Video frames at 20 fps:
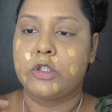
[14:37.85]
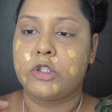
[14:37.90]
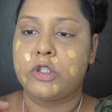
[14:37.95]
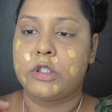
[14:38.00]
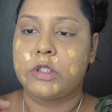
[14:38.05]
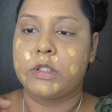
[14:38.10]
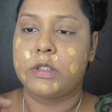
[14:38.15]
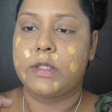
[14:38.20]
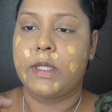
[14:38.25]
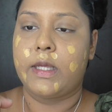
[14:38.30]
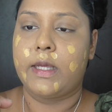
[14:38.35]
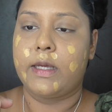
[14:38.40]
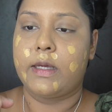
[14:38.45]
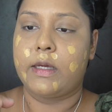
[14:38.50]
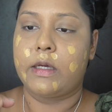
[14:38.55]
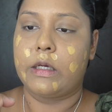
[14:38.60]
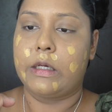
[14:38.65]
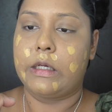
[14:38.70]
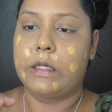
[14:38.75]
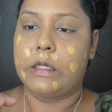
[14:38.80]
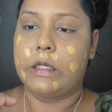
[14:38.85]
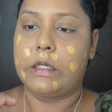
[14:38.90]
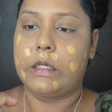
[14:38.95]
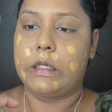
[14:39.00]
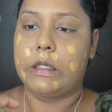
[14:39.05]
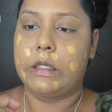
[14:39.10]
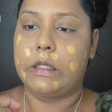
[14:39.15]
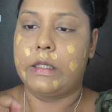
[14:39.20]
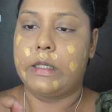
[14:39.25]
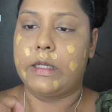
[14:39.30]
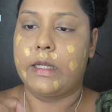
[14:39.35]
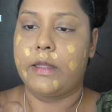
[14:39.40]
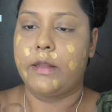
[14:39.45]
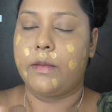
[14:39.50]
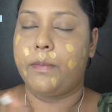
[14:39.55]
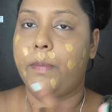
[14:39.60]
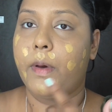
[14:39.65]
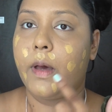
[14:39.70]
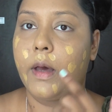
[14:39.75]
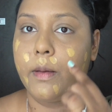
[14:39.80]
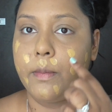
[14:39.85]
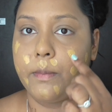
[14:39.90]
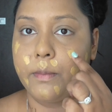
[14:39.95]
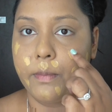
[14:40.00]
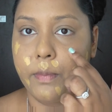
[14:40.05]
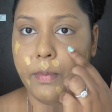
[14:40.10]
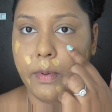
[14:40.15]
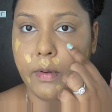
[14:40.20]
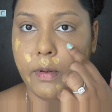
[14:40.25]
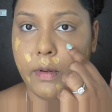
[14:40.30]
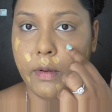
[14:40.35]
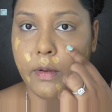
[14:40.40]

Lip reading: just take another pump,